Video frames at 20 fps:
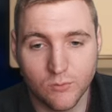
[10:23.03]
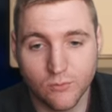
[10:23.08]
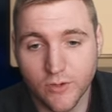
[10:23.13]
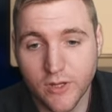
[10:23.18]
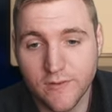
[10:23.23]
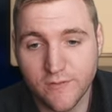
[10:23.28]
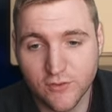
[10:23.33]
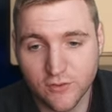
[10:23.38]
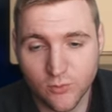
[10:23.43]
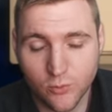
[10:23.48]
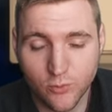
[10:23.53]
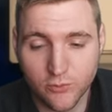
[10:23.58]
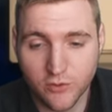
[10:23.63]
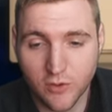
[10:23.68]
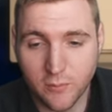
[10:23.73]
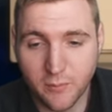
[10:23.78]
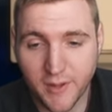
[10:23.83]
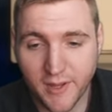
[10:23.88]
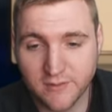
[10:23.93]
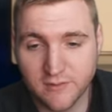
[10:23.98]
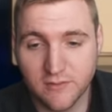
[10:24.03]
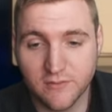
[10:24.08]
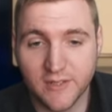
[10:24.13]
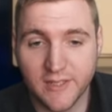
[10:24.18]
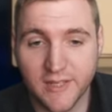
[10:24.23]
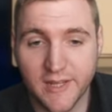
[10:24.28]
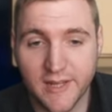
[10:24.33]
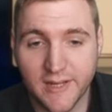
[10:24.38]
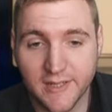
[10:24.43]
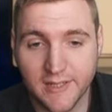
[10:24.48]
Reeve is also
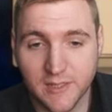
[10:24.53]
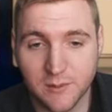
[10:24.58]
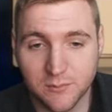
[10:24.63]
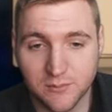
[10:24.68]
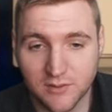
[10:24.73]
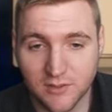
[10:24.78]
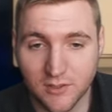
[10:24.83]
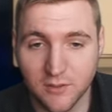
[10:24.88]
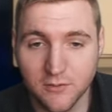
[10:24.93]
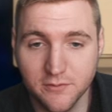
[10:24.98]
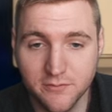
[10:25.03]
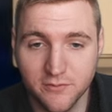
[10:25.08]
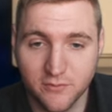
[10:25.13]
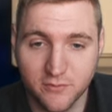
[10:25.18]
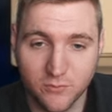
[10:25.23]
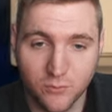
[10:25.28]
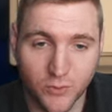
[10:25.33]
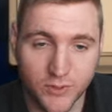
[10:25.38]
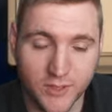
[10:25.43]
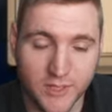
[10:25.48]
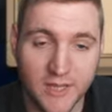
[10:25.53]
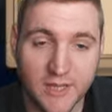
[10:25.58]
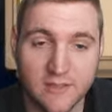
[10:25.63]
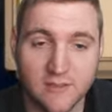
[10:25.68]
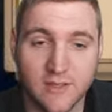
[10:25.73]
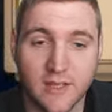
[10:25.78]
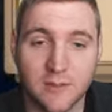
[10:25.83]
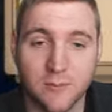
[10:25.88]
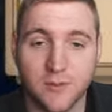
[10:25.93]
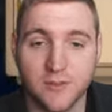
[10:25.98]
passively healing himself when he
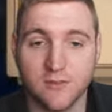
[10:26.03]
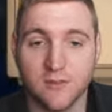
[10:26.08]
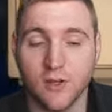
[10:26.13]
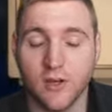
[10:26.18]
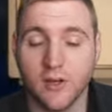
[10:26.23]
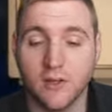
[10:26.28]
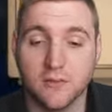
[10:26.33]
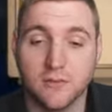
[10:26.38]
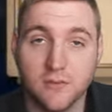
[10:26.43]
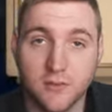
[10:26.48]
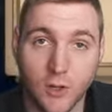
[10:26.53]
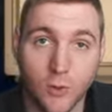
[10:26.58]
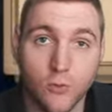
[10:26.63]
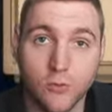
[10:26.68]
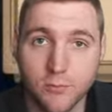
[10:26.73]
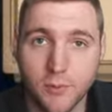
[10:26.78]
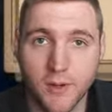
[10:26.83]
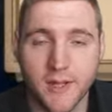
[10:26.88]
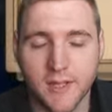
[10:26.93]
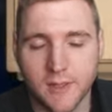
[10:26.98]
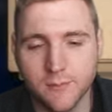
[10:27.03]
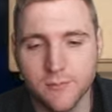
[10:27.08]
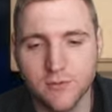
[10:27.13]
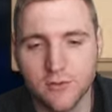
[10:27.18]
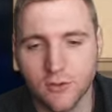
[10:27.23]
hits enemies that are slowed by him.